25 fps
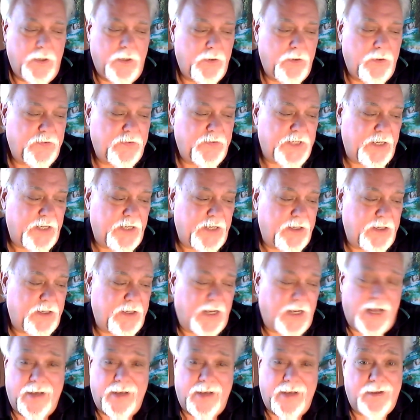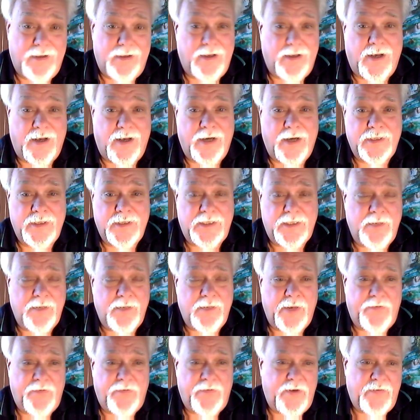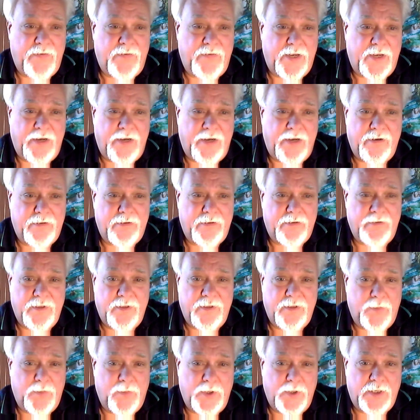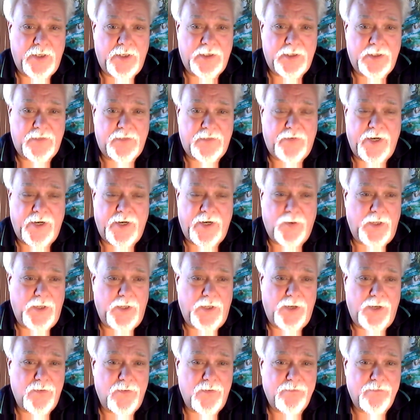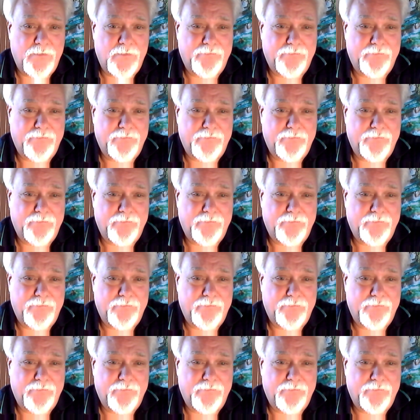who've said, honestly, my favorite character in the book is Frank Willow.